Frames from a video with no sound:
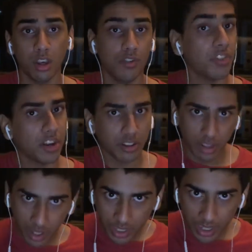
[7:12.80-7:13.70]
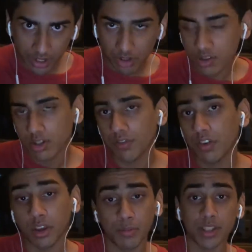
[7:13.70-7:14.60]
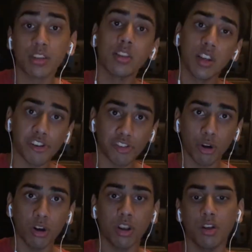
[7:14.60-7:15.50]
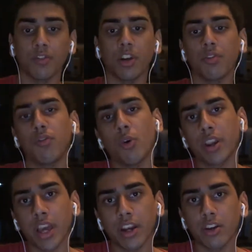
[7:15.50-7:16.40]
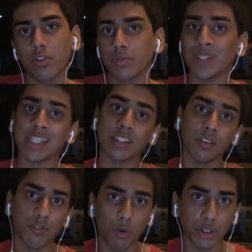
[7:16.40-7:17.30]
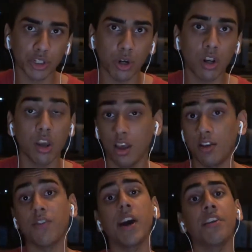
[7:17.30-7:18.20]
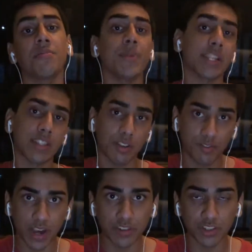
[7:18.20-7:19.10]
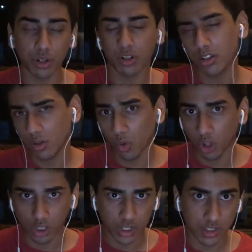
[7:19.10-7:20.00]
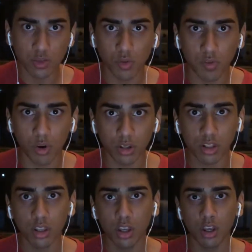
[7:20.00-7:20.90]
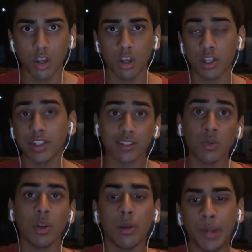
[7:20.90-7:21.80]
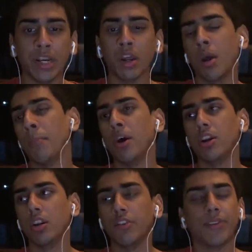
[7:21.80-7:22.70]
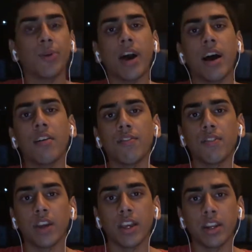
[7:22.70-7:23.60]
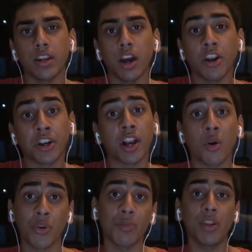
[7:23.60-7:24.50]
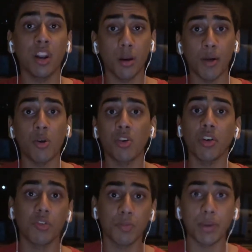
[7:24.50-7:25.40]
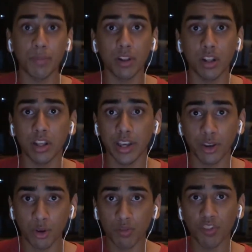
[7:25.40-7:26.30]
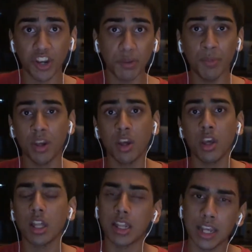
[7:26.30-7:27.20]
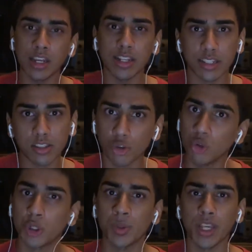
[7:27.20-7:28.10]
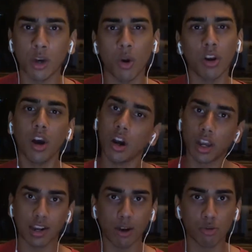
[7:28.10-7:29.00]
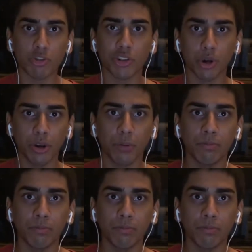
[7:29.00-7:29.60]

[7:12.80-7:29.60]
If there are 3 characters in a frame, it's a 3-shot. If there are 4 characters, makes it a 4-shot. 5 makes it a 5-shot, so on and so forth. There's no limit, but if you have an uncountable amount of people in your frame, then it's usually called a crowd shot.